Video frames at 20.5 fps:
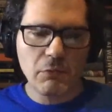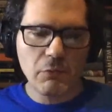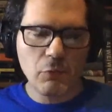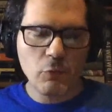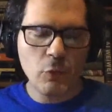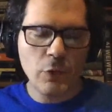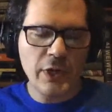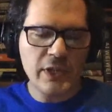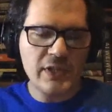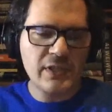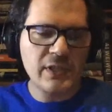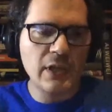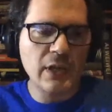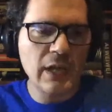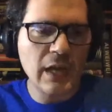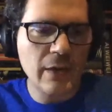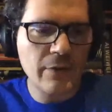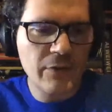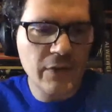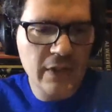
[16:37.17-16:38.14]
we still
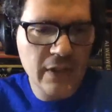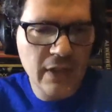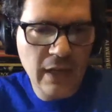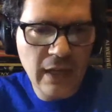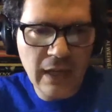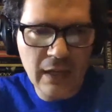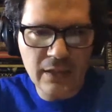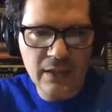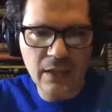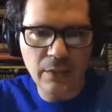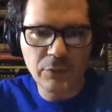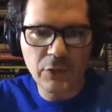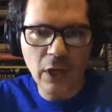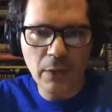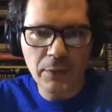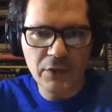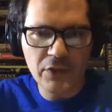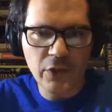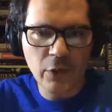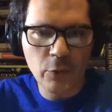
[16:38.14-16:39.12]
have had some
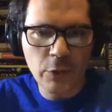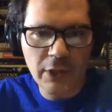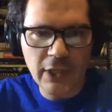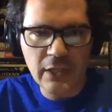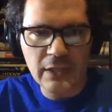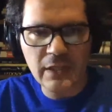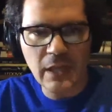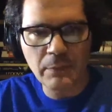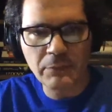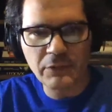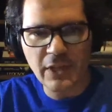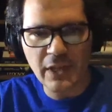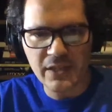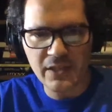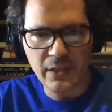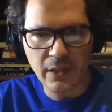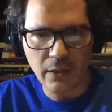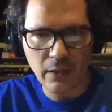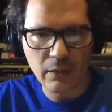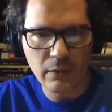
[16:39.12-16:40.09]
doubts. So we did some
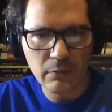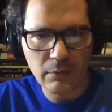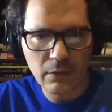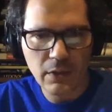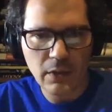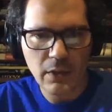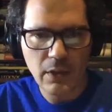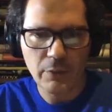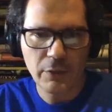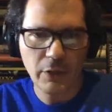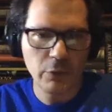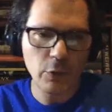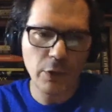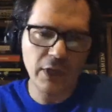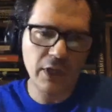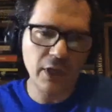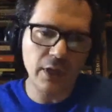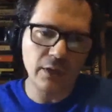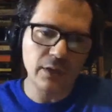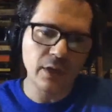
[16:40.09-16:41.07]
testing. We
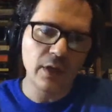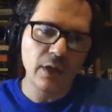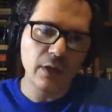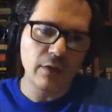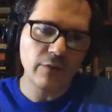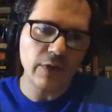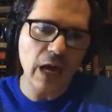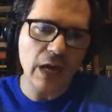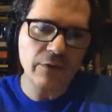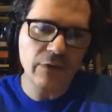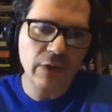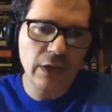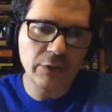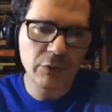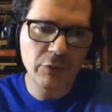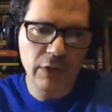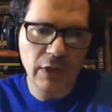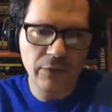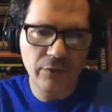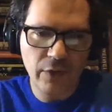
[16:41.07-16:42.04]
did
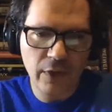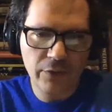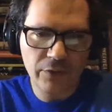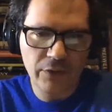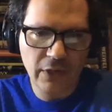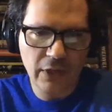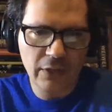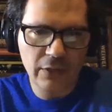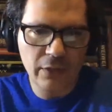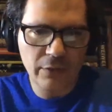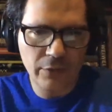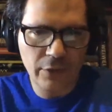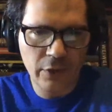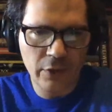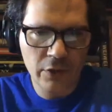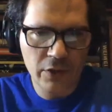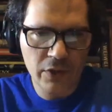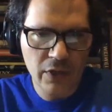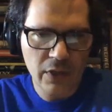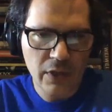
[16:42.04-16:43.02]
550
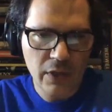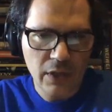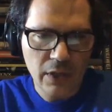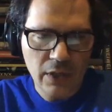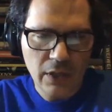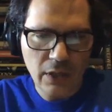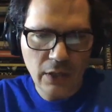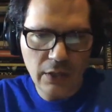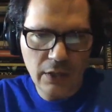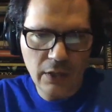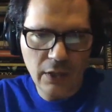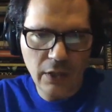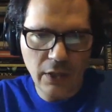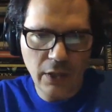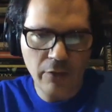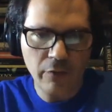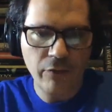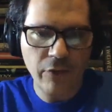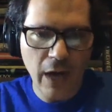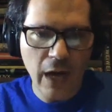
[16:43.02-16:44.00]
interviews
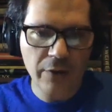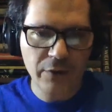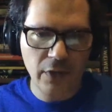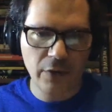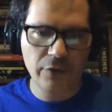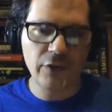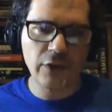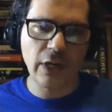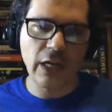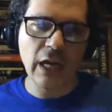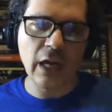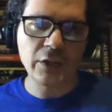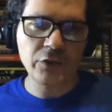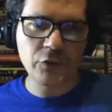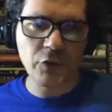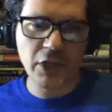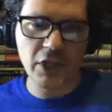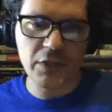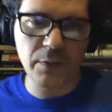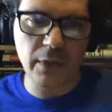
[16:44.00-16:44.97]
in 5 different
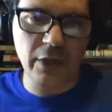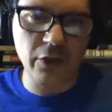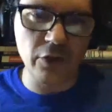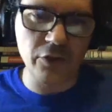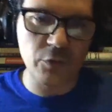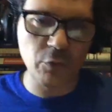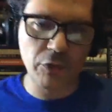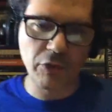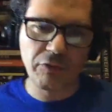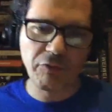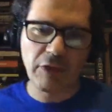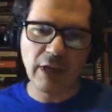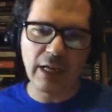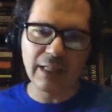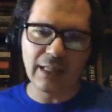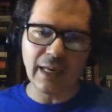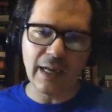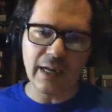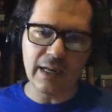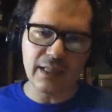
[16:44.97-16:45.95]
countries, because we
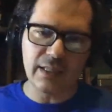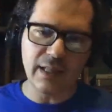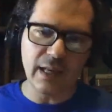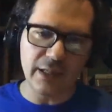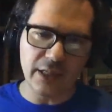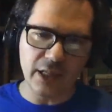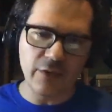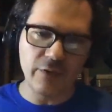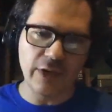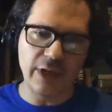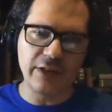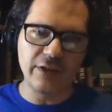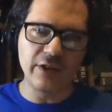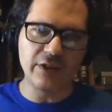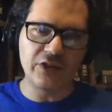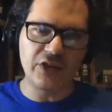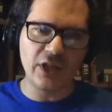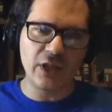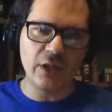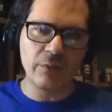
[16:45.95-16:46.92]
realized that even in the
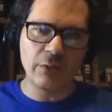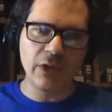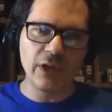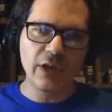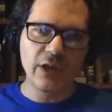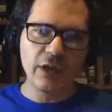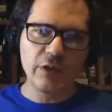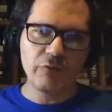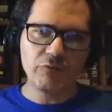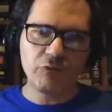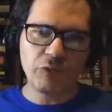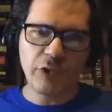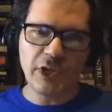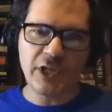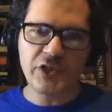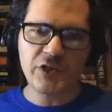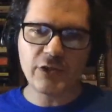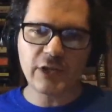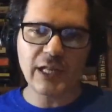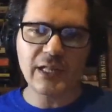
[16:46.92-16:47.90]
team,
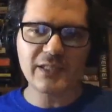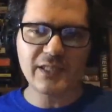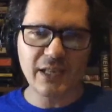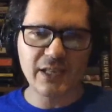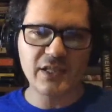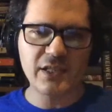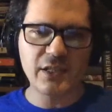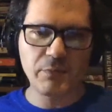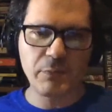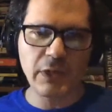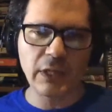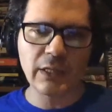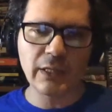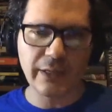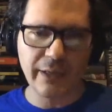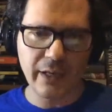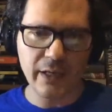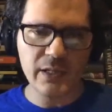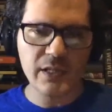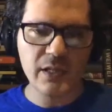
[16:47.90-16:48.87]
regional
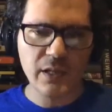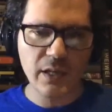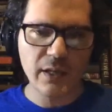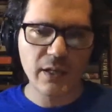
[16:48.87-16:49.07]
sensibilities